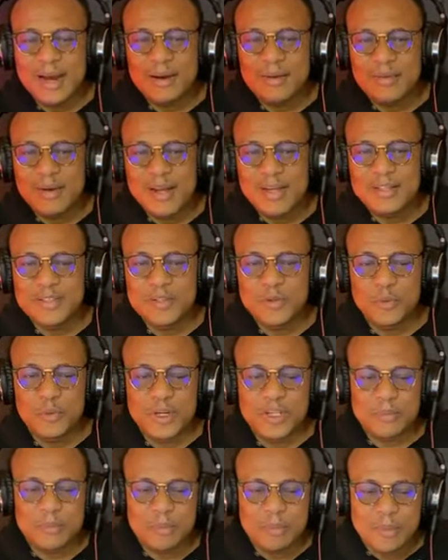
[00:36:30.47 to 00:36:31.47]
that
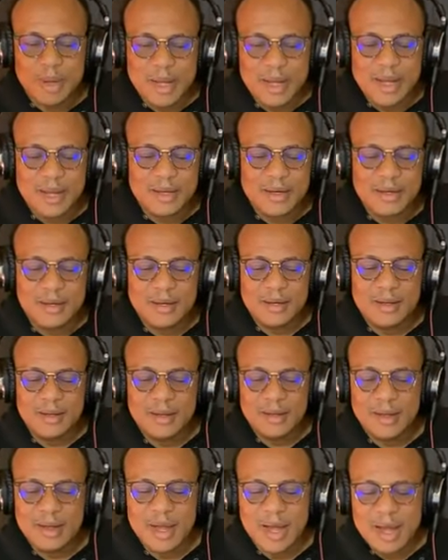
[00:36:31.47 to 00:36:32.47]
rests with man
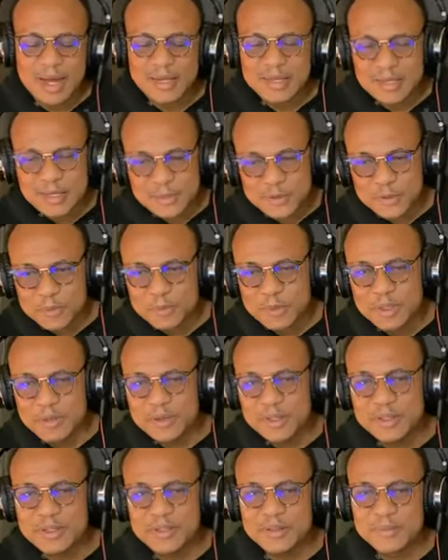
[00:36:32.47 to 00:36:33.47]
and the
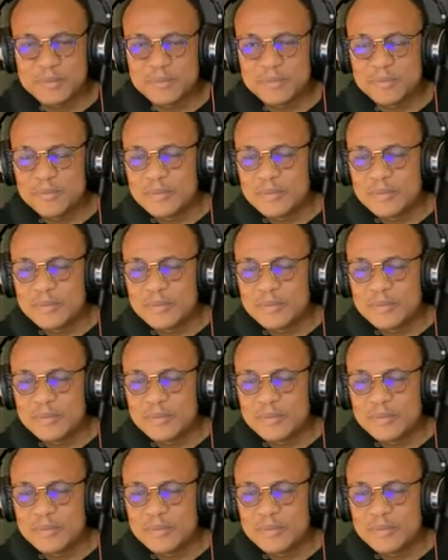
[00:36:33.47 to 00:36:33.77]
spirit.